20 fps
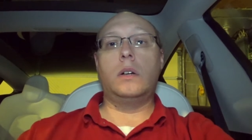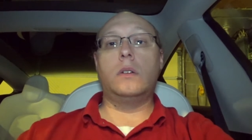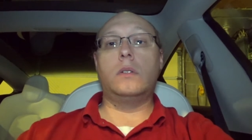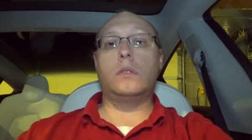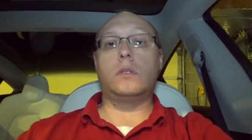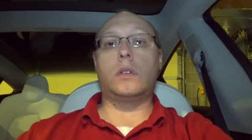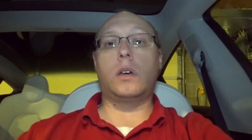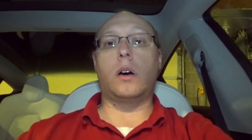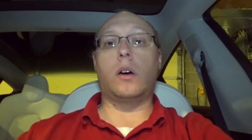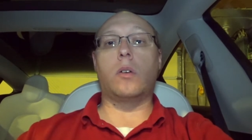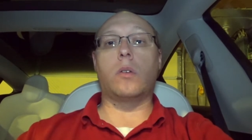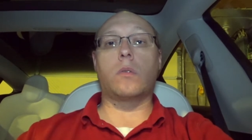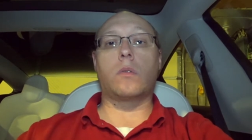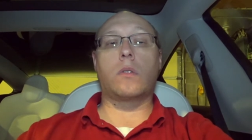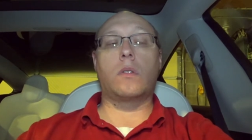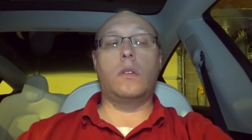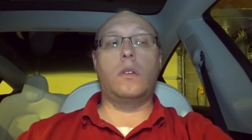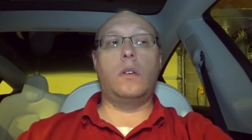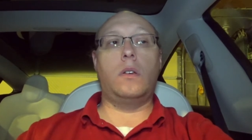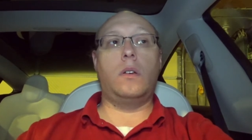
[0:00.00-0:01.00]
So
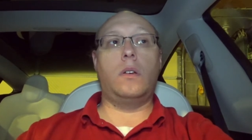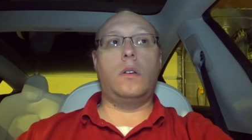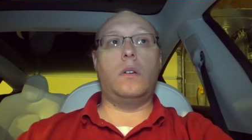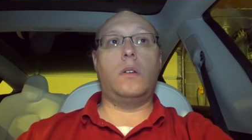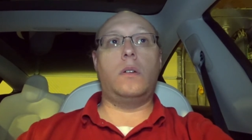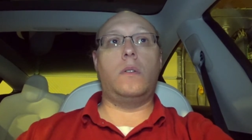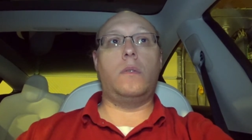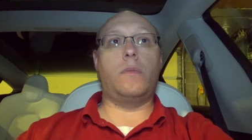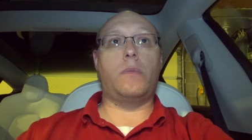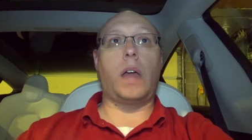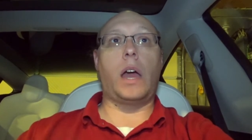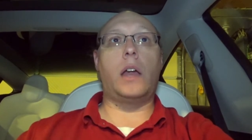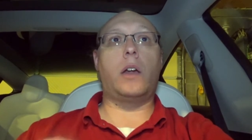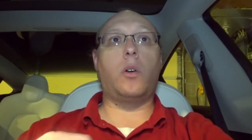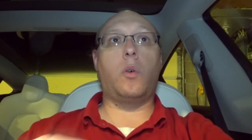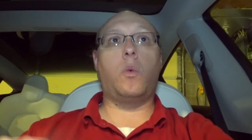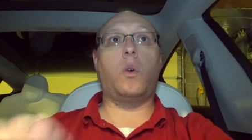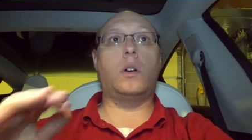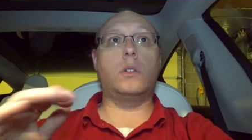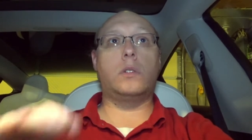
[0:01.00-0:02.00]
they
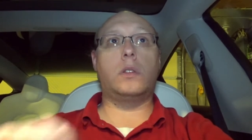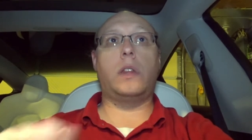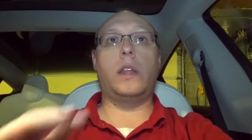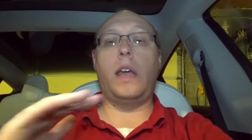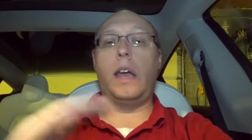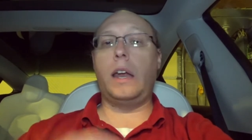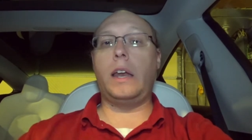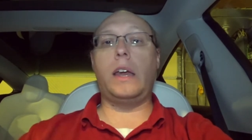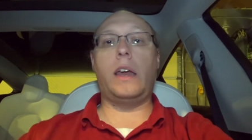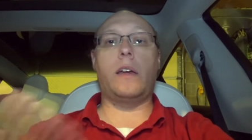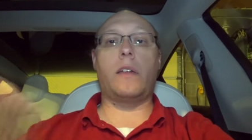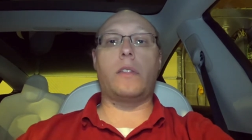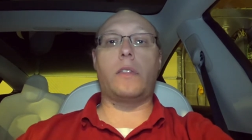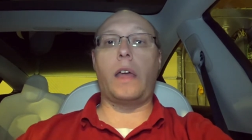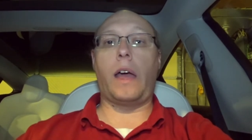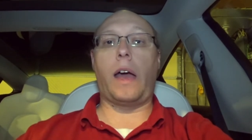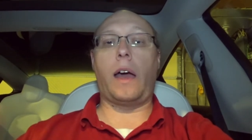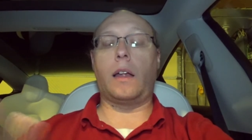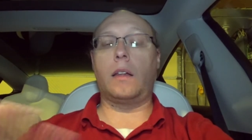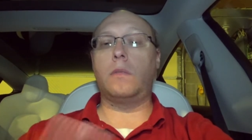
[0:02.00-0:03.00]
don't want any of
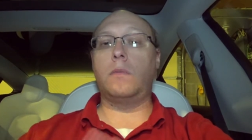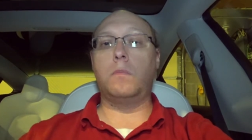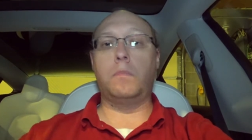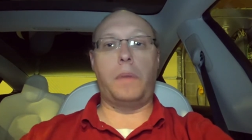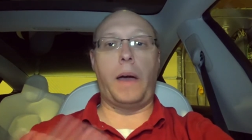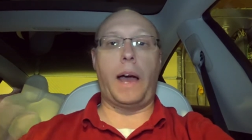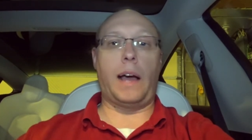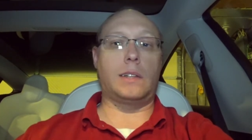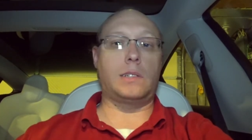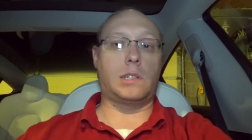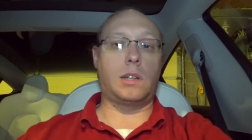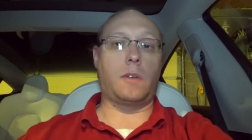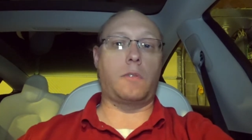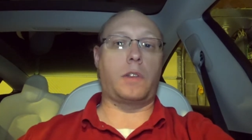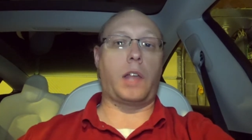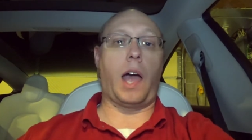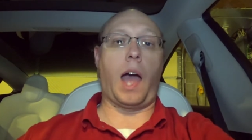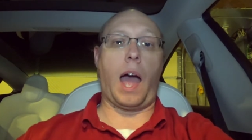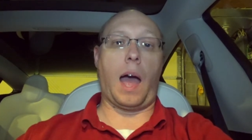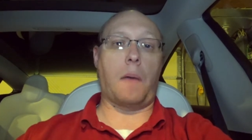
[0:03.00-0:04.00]
that bad stuff
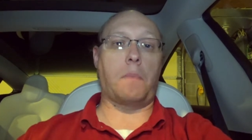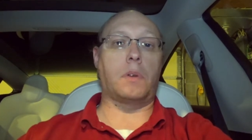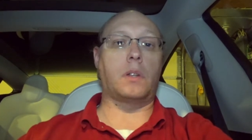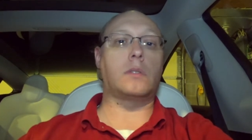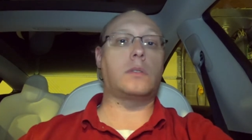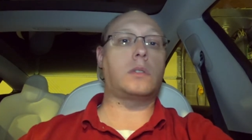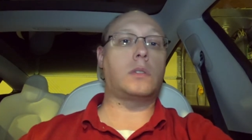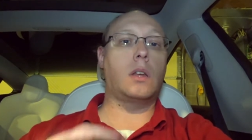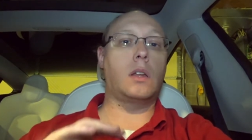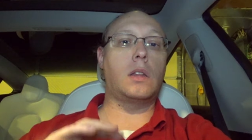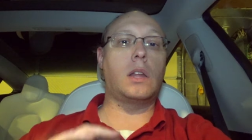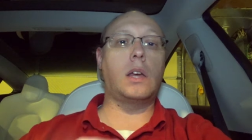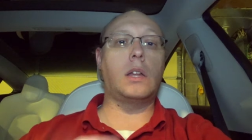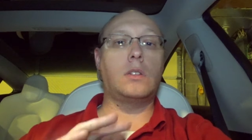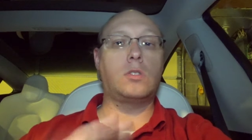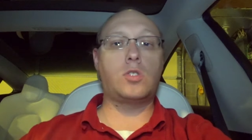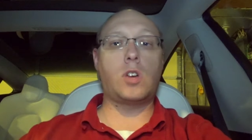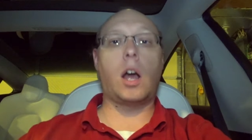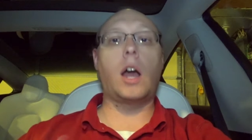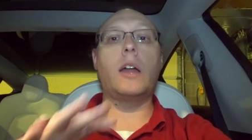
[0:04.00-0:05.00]
to happen. So they
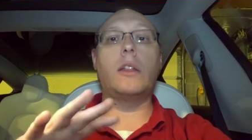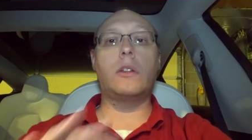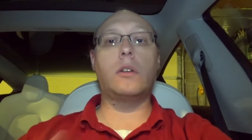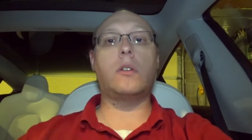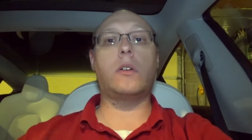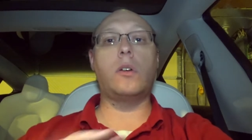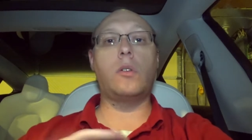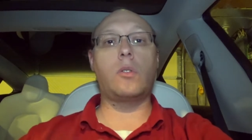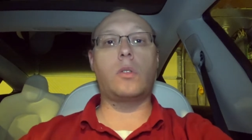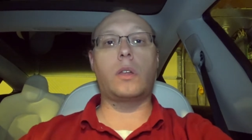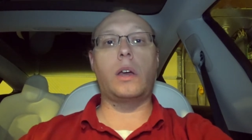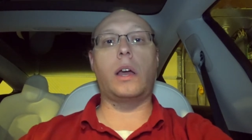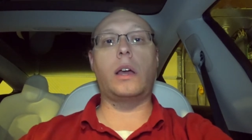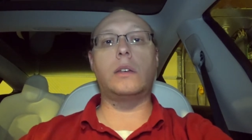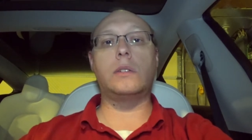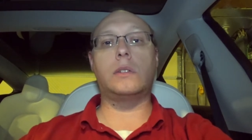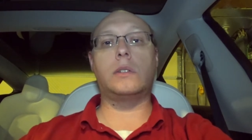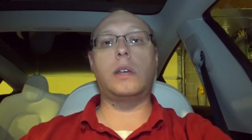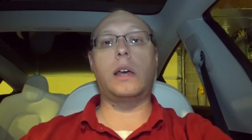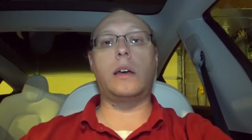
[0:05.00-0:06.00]
try to do
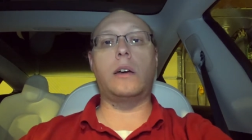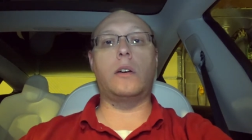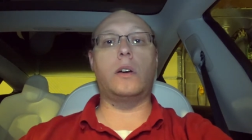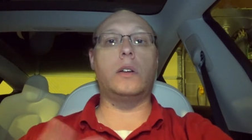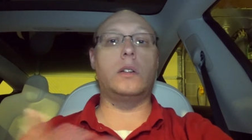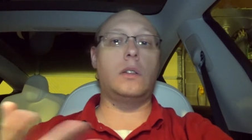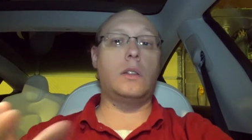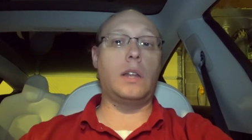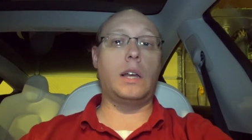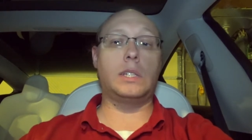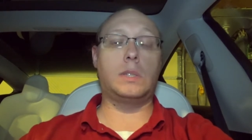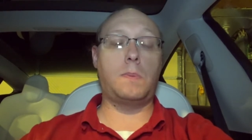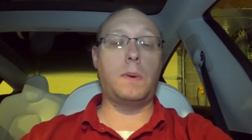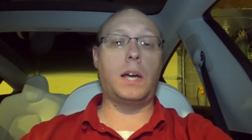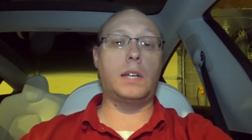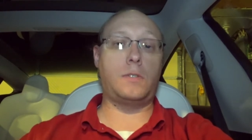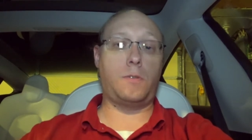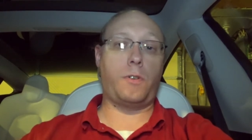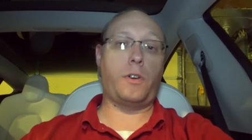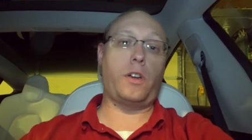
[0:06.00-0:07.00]
things that's
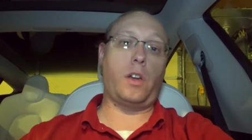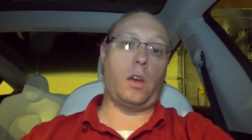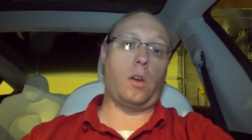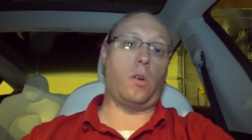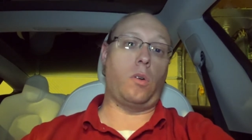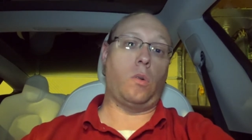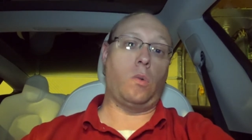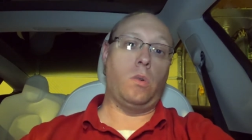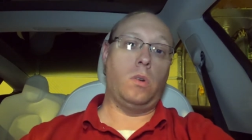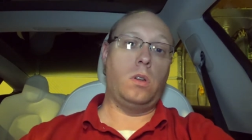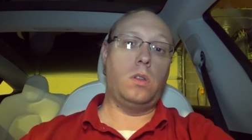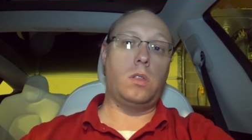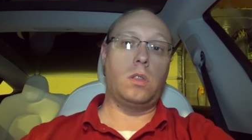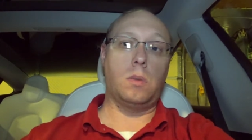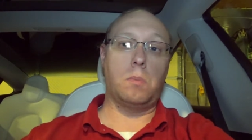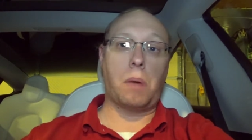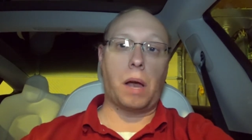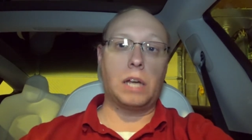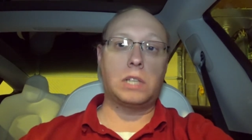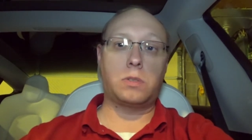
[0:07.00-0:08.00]
best for you,
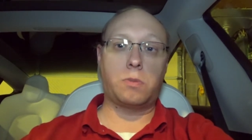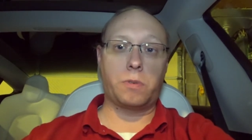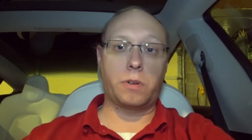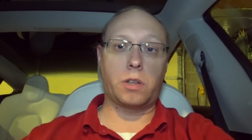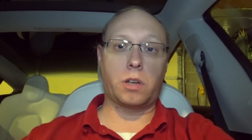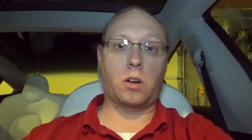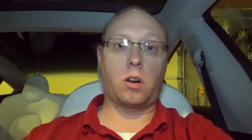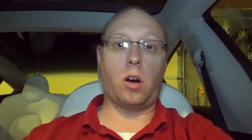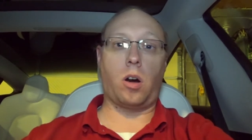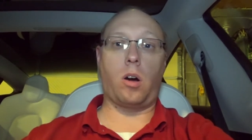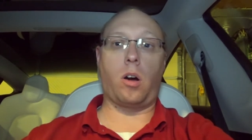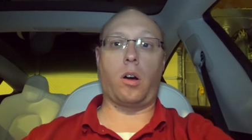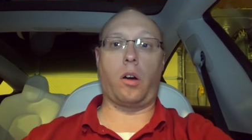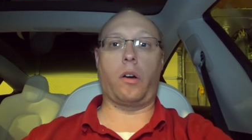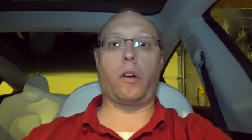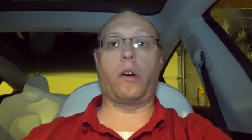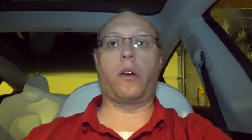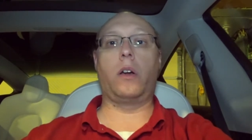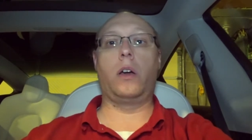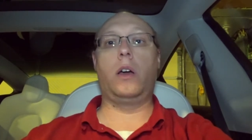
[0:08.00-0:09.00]
best for the
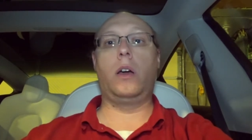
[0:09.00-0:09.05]
car,